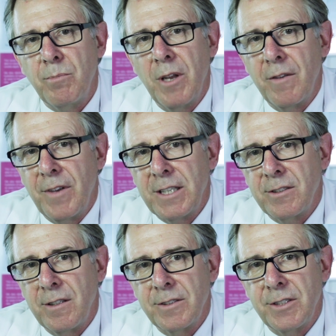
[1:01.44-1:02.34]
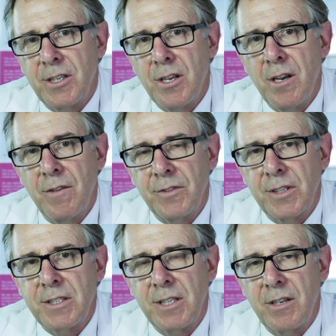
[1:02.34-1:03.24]
the blood vessels, the
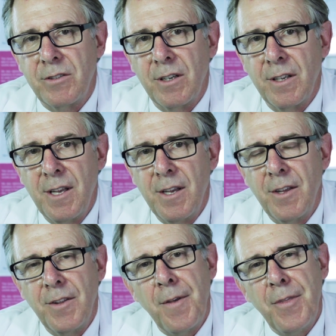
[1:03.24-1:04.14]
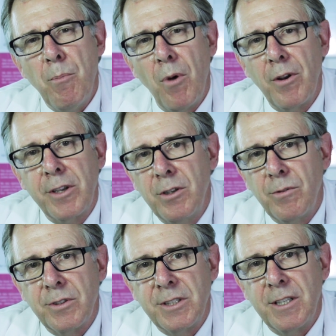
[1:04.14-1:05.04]
nerves, etc. The
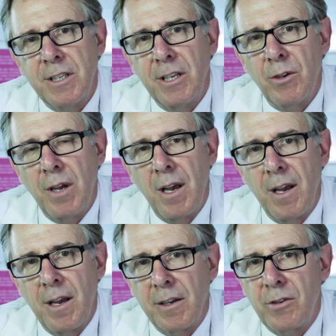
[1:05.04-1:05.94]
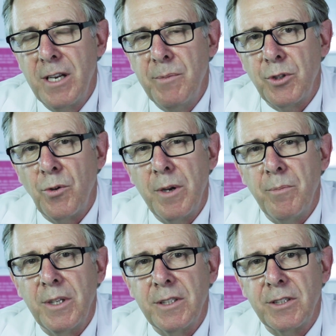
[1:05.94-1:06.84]
molecules in creams and
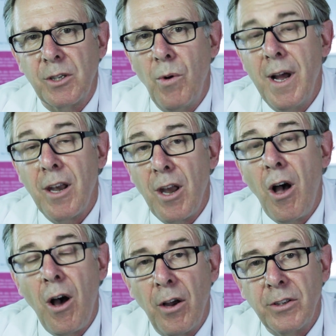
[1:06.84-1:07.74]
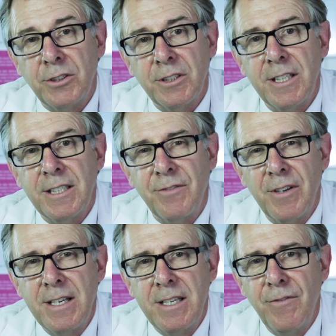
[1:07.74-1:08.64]
ointments are quite large, and it's
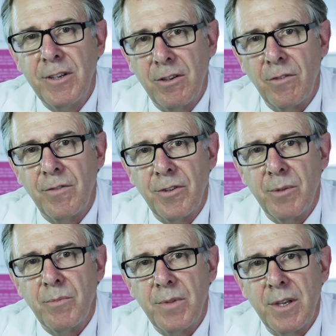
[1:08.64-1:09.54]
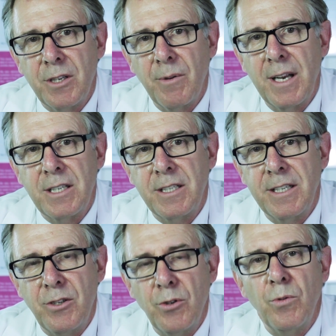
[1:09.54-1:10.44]
very difficult for them to
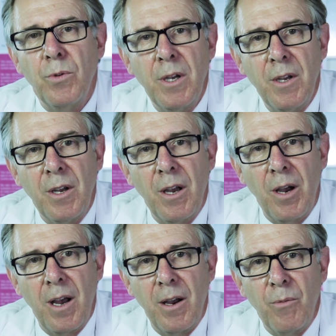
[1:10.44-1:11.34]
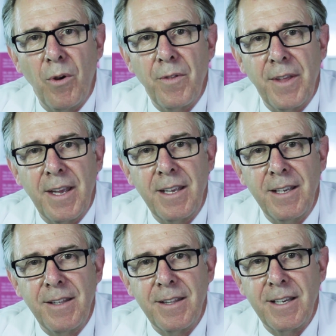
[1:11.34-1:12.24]
actually do what
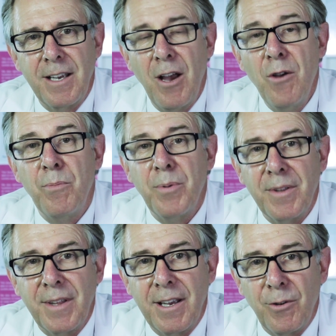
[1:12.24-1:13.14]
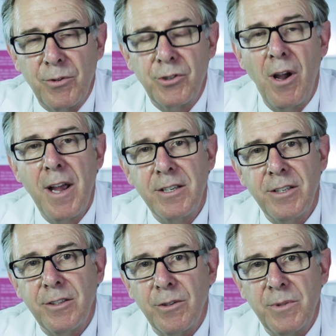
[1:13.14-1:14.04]
they hope they are trying
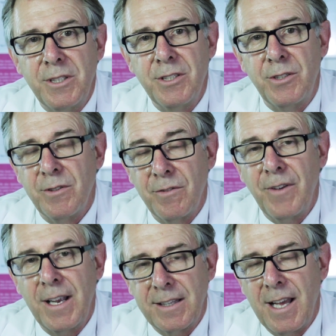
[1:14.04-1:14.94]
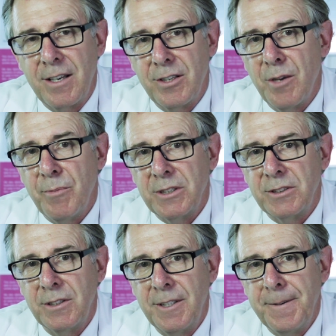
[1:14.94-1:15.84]
to do, which is to affect that dermis.